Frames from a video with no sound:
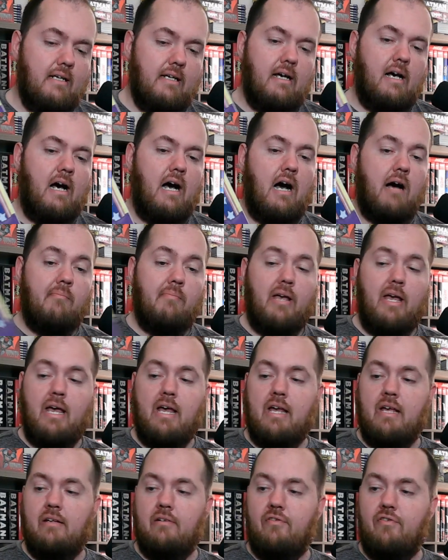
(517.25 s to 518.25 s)

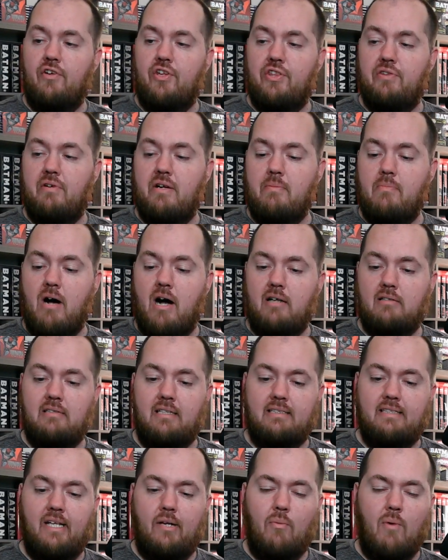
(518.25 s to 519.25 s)
And for $3, I
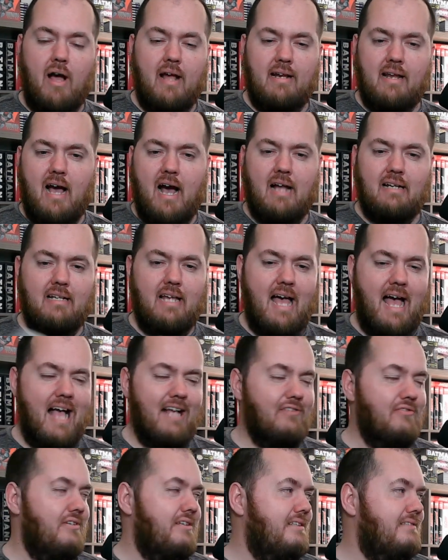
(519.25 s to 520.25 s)
said why not?
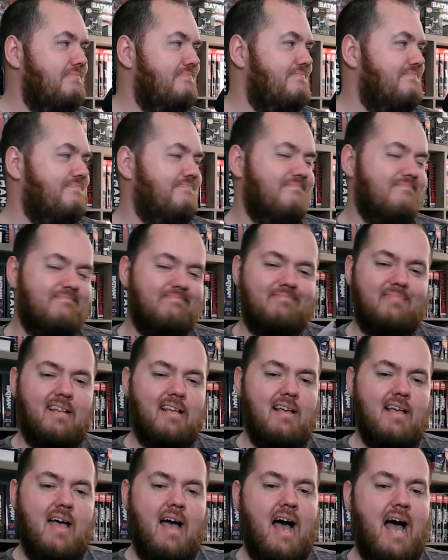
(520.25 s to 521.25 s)
Actually,
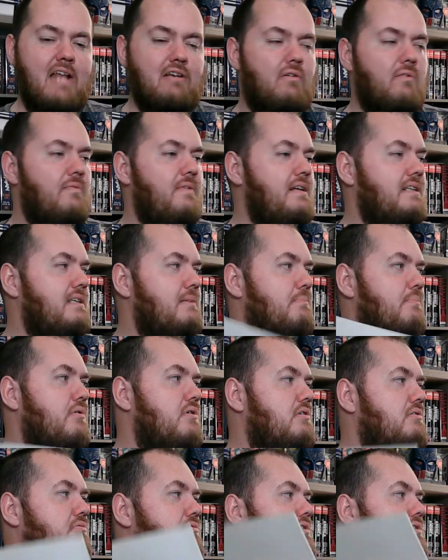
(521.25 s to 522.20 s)
I don't think the book really